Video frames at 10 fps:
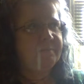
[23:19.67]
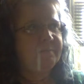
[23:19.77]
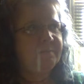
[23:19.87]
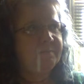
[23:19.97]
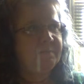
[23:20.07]

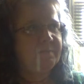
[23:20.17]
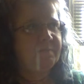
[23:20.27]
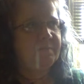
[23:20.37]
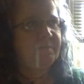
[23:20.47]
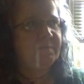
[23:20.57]

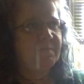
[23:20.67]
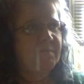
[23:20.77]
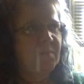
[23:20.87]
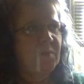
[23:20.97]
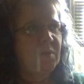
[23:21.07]

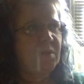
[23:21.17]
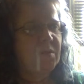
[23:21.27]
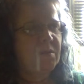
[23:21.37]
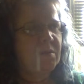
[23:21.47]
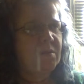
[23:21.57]

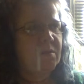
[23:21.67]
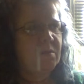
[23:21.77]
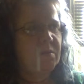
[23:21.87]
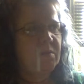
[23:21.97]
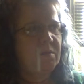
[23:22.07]

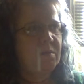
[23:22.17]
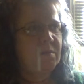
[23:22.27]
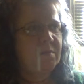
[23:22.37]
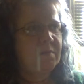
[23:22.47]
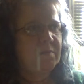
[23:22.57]

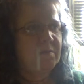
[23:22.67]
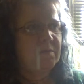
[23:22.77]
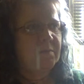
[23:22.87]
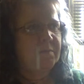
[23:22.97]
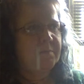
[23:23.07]

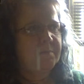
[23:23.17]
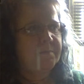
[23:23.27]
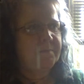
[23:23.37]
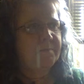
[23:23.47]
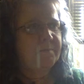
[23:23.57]

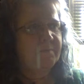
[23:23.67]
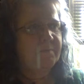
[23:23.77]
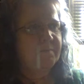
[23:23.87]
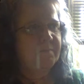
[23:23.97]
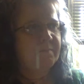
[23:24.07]

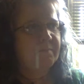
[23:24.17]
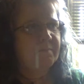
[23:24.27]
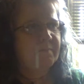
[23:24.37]
No one is speaking in this clip.